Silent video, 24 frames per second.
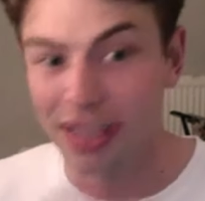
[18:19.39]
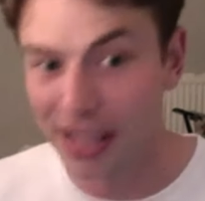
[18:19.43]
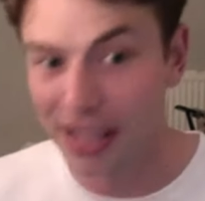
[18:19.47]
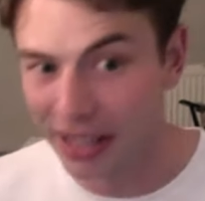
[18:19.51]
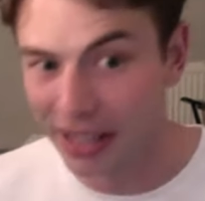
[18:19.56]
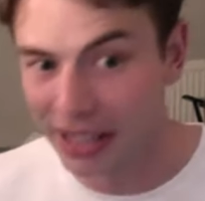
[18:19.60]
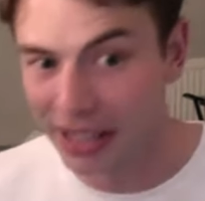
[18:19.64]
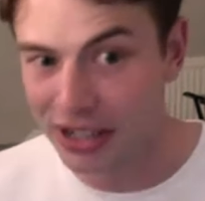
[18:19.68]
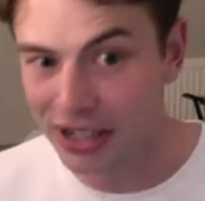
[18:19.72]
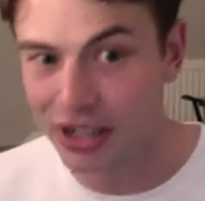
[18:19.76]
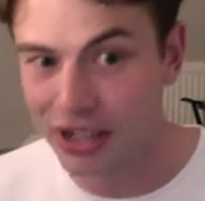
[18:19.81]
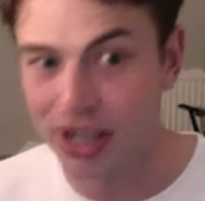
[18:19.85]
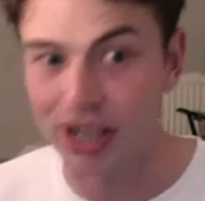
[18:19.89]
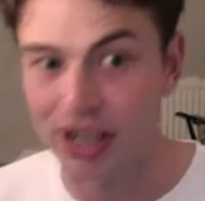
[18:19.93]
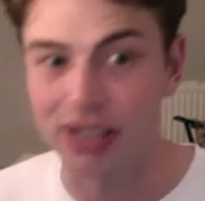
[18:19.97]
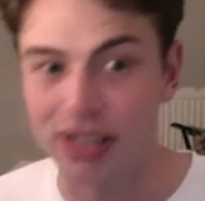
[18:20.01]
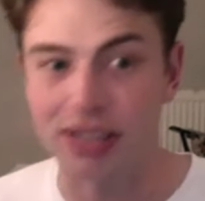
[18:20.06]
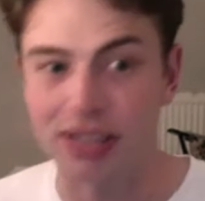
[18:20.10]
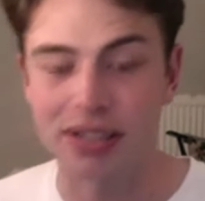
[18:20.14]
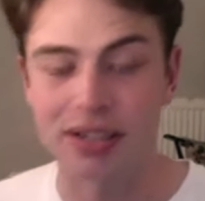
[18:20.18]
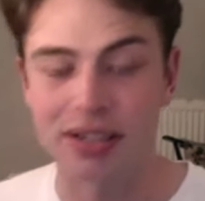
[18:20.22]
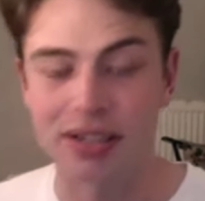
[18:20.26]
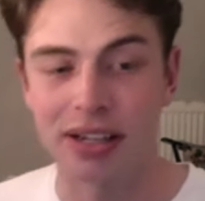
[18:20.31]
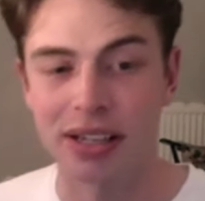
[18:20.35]
the
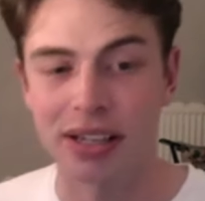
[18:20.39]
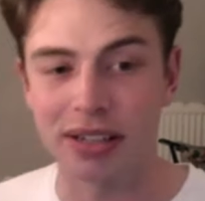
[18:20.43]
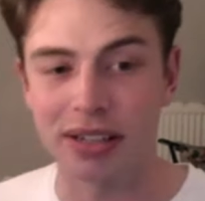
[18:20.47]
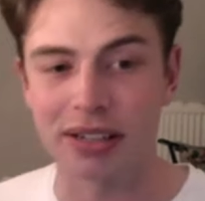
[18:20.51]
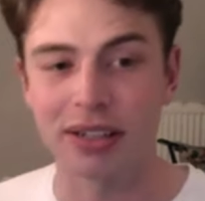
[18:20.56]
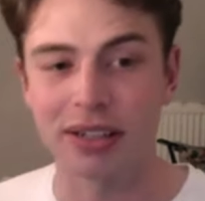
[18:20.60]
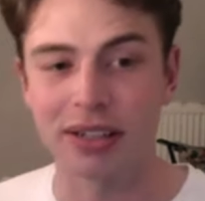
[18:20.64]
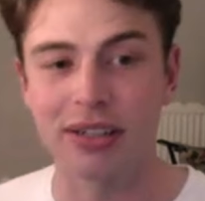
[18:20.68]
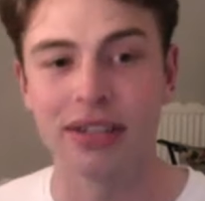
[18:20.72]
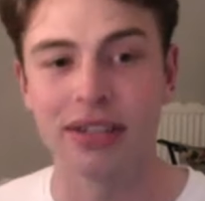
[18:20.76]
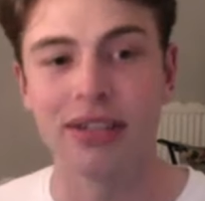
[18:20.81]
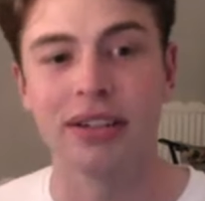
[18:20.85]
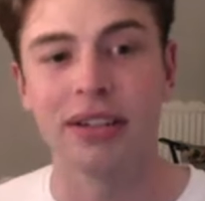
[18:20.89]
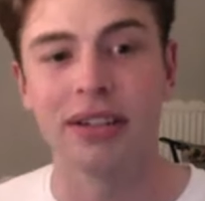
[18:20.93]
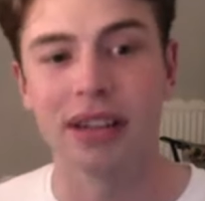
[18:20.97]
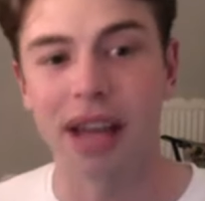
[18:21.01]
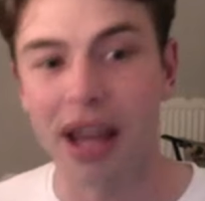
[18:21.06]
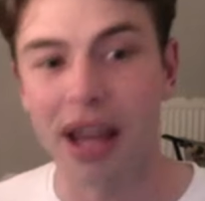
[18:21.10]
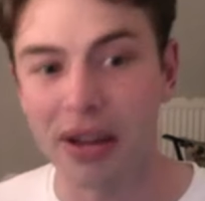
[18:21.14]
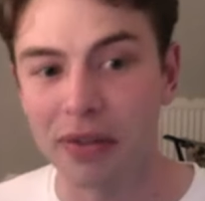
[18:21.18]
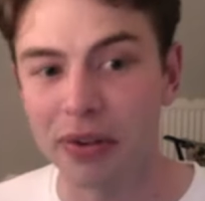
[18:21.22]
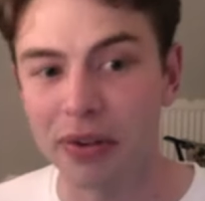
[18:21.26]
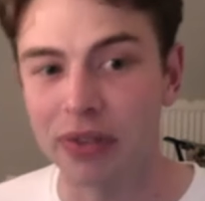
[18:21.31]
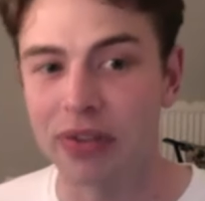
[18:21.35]
NHS, like
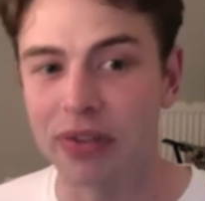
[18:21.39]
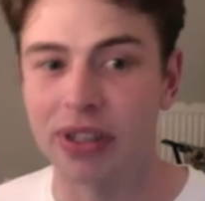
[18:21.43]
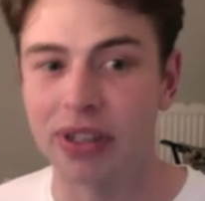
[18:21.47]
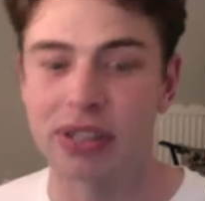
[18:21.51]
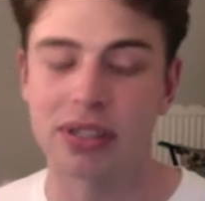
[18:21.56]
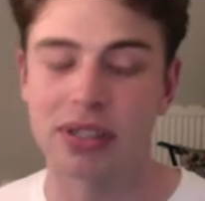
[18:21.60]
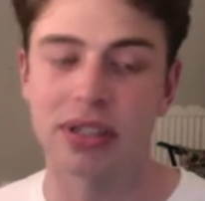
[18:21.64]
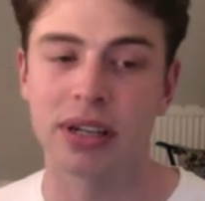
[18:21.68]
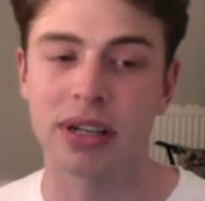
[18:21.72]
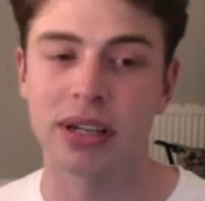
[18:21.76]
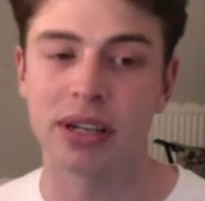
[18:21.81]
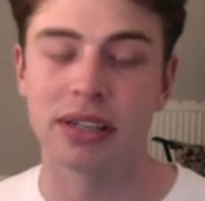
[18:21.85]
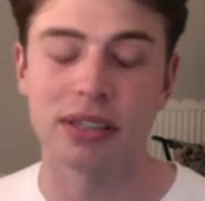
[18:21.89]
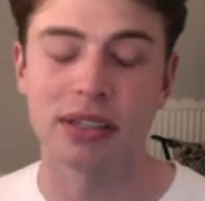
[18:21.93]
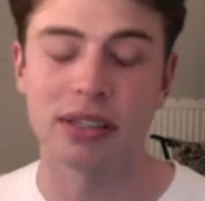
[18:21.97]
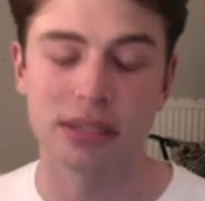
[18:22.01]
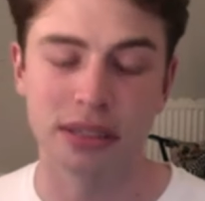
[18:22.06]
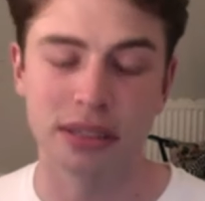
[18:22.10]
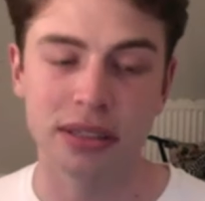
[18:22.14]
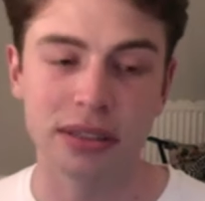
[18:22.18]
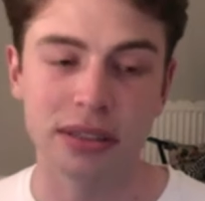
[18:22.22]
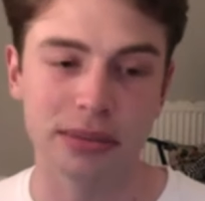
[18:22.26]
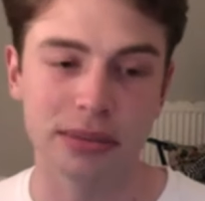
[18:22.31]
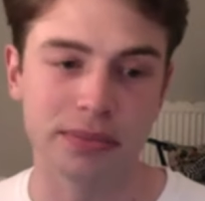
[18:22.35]
everything's
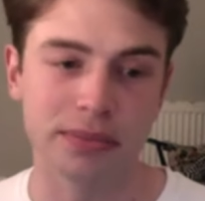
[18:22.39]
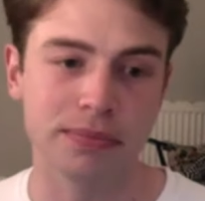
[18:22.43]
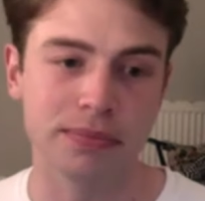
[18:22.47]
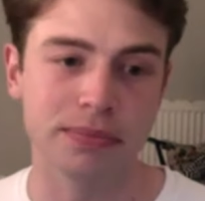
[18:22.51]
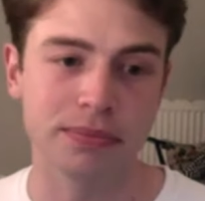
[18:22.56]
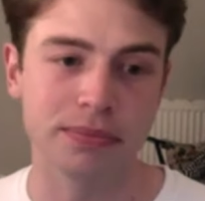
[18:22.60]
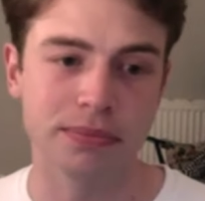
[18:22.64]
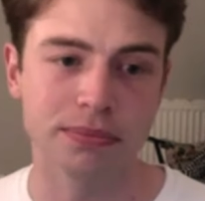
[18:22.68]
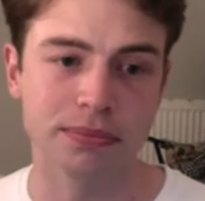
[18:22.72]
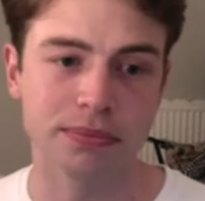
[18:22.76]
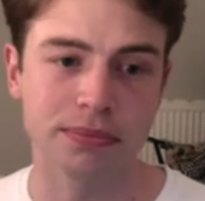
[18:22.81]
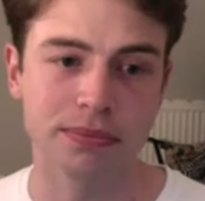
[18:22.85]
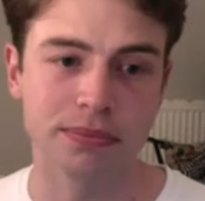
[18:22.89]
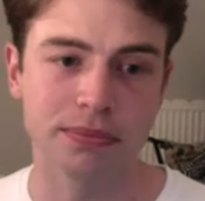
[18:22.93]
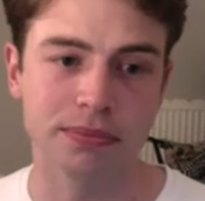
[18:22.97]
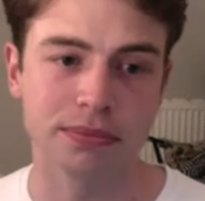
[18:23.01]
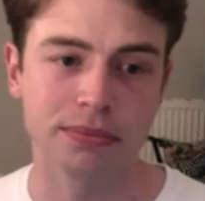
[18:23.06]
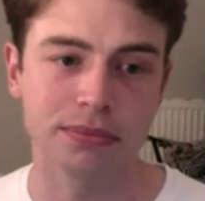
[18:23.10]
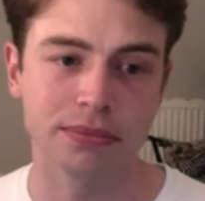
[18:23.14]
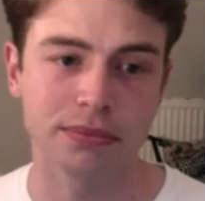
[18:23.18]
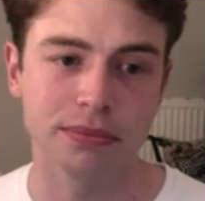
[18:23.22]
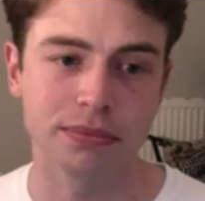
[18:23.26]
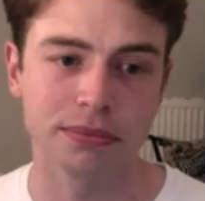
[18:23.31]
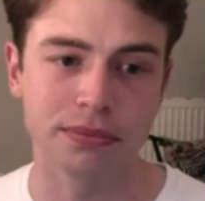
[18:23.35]
connected.
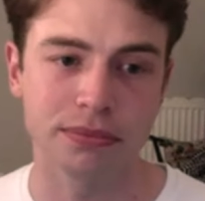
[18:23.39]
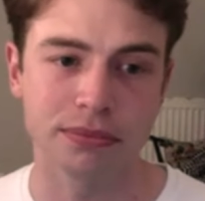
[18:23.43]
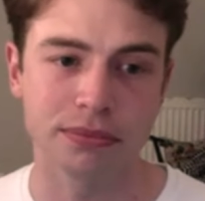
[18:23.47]
Yeah,